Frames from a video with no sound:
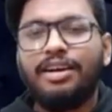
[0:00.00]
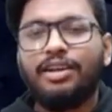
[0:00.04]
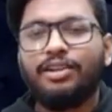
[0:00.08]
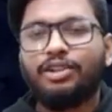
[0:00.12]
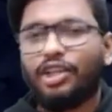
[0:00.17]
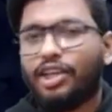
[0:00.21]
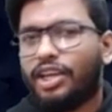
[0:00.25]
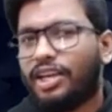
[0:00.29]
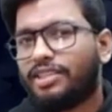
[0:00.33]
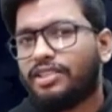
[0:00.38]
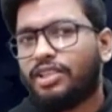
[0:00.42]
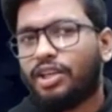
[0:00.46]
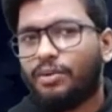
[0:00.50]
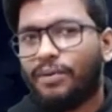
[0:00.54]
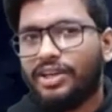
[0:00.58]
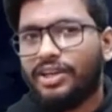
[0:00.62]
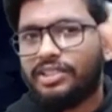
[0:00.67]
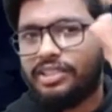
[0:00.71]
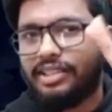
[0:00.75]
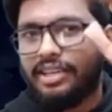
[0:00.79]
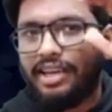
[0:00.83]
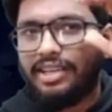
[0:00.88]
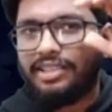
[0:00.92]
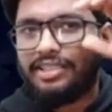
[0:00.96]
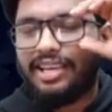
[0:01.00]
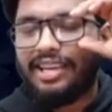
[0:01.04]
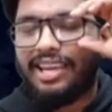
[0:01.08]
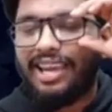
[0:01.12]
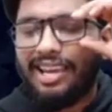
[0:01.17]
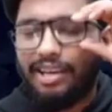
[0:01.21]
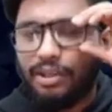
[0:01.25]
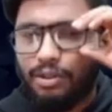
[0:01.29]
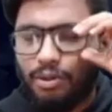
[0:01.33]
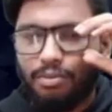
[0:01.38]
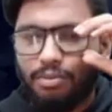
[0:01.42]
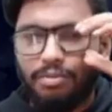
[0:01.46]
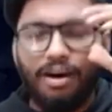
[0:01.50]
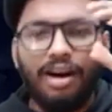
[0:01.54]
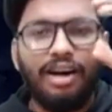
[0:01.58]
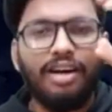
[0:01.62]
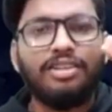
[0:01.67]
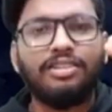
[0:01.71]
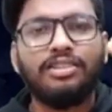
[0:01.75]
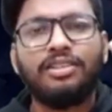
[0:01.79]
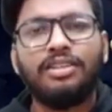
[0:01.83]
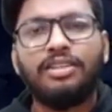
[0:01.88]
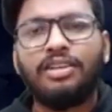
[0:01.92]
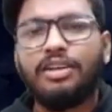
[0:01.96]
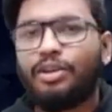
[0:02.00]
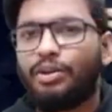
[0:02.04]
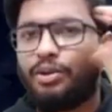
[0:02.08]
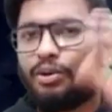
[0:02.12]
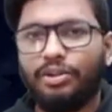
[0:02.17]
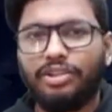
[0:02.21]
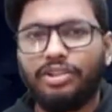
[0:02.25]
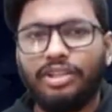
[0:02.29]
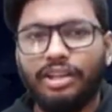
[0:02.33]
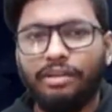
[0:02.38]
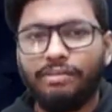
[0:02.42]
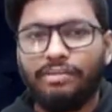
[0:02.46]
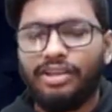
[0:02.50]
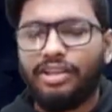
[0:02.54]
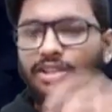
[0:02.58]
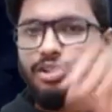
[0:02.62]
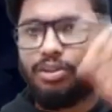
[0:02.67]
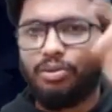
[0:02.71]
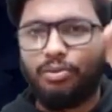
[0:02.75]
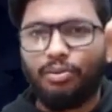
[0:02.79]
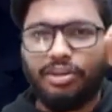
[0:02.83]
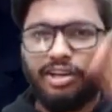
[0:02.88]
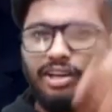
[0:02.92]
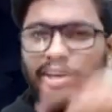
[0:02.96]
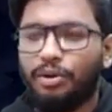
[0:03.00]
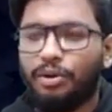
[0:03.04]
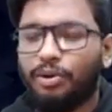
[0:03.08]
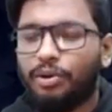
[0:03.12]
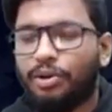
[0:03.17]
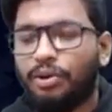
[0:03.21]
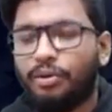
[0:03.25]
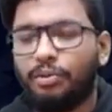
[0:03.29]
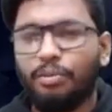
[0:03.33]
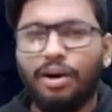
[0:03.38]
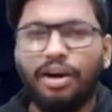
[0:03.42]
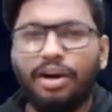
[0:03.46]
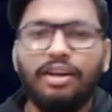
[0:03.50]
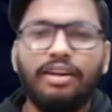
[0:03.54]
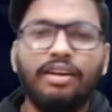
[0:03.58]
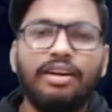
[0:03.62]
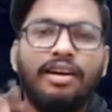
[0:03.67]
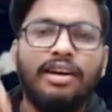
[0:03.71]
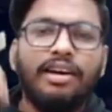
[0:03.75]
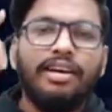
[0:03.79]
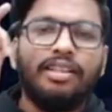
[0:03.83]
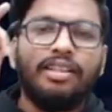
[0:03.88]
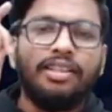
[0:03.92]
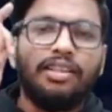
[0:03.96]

So here's the question, guys. Again, two marks, two to three minutes. We'll try to do it in one.